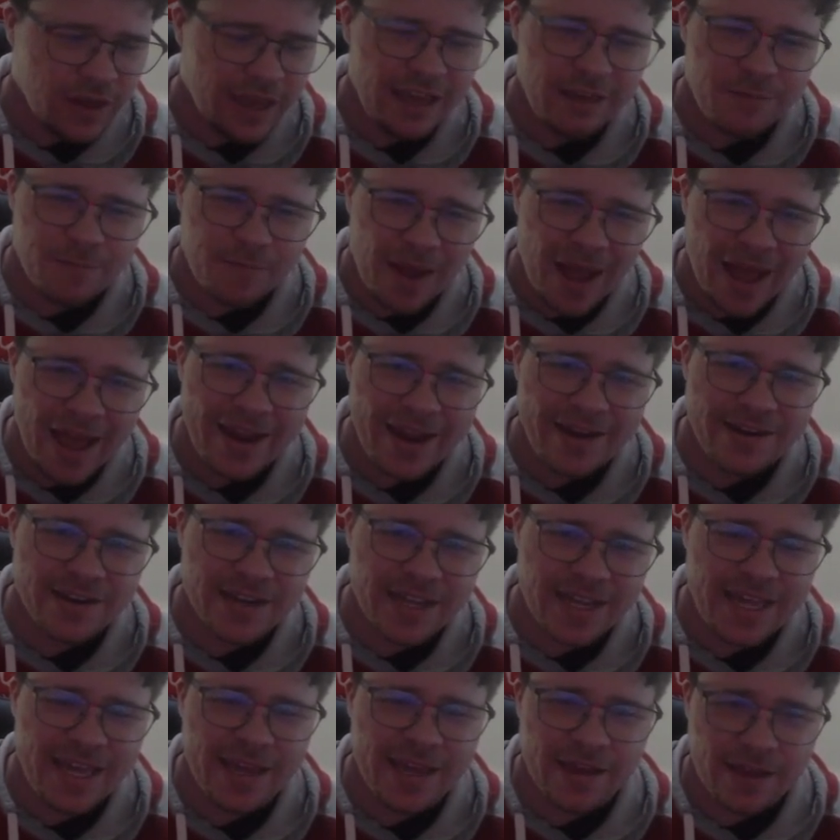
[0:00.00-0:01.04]
He's paid to
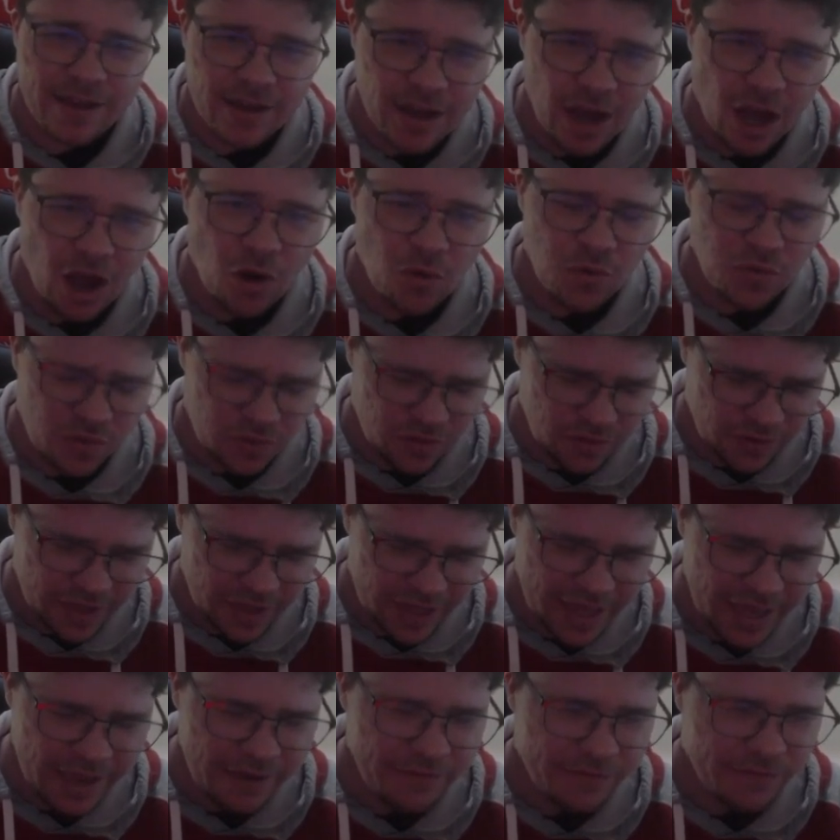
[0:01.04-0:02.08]
kick goals as a
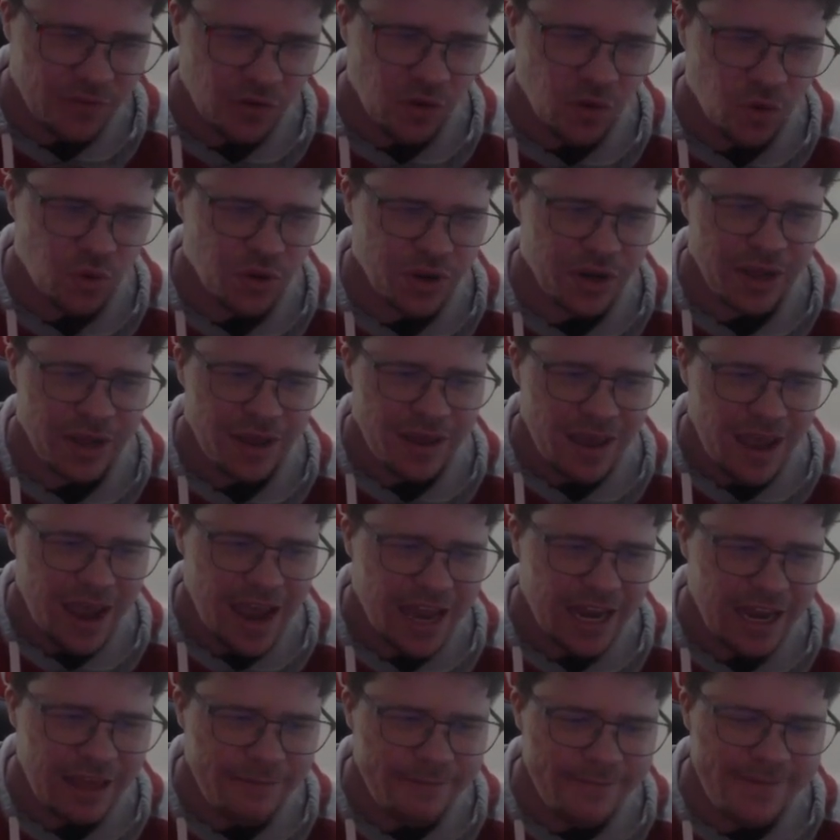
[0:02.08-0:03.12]
key forward,
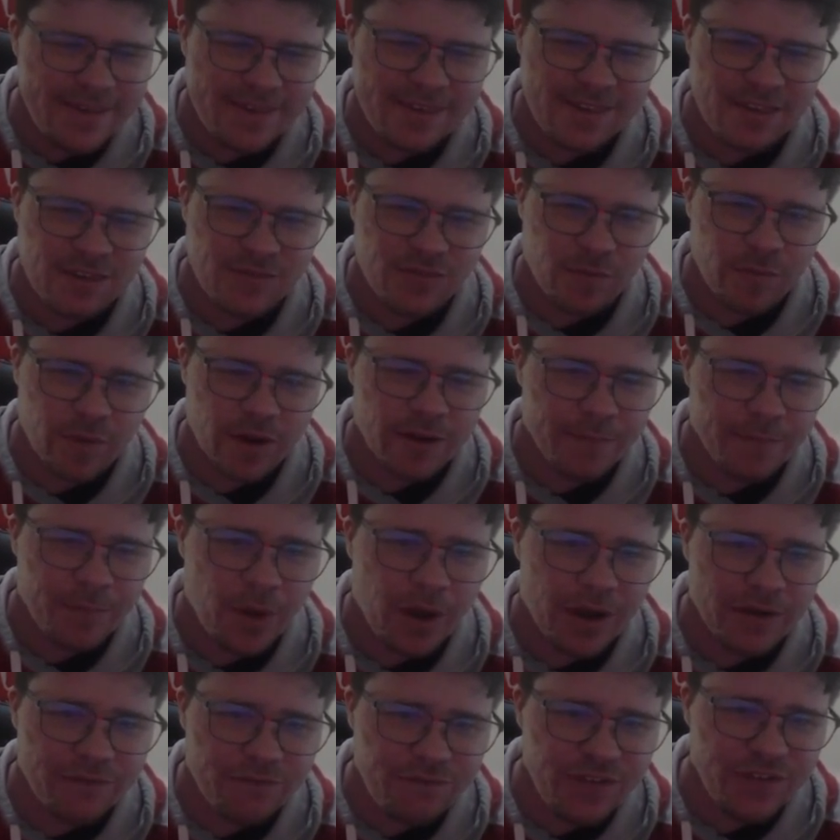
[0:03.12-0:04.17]
and he misses from a
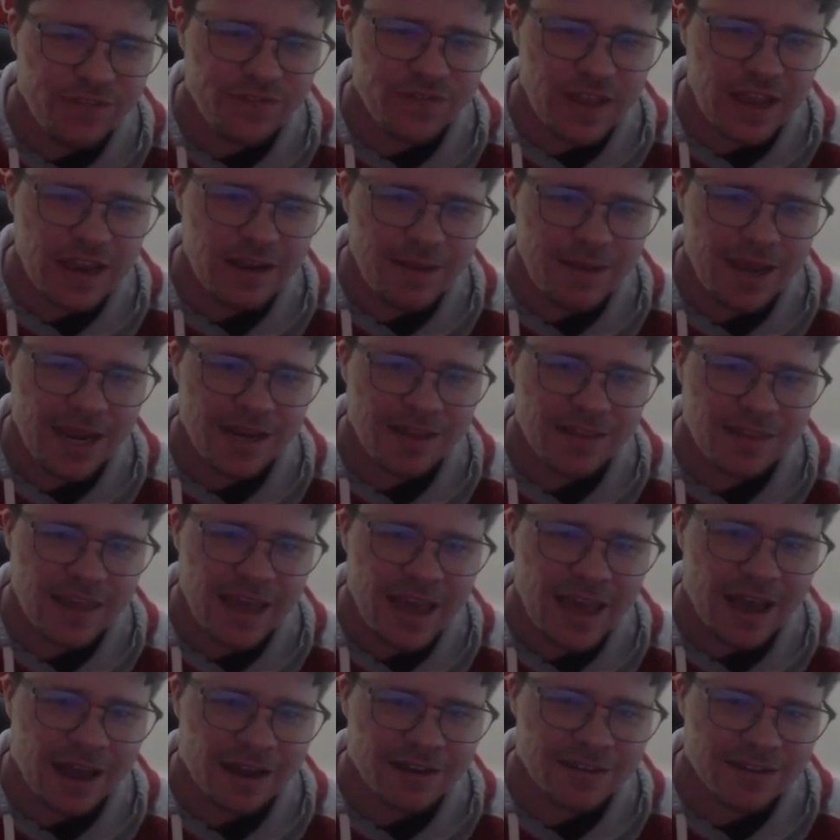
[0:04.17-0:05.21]
combined 15 metres
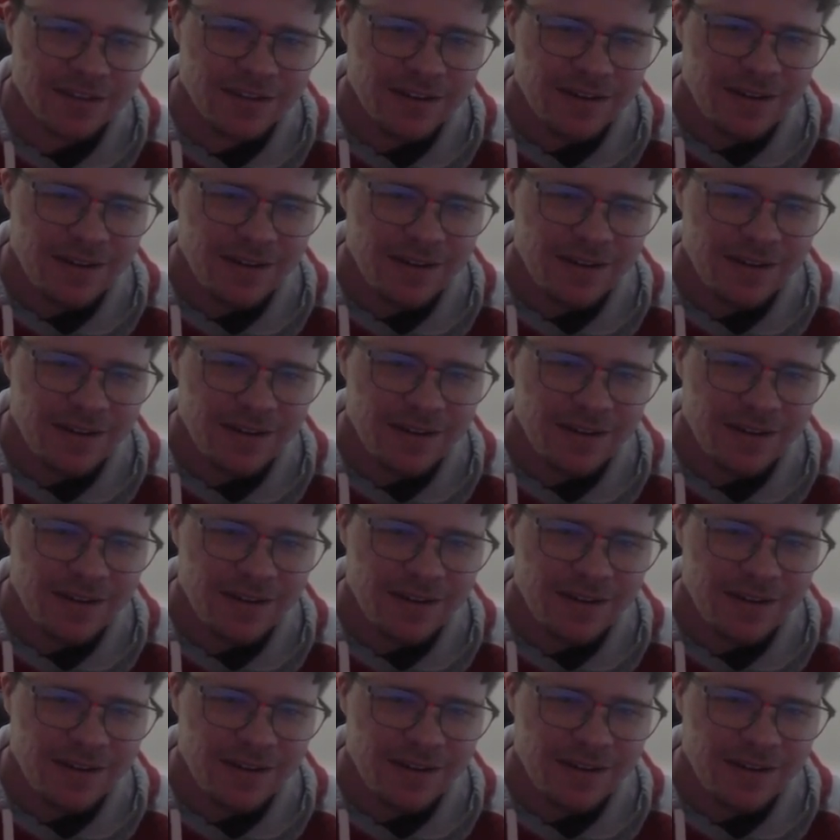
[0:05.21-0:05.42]
out.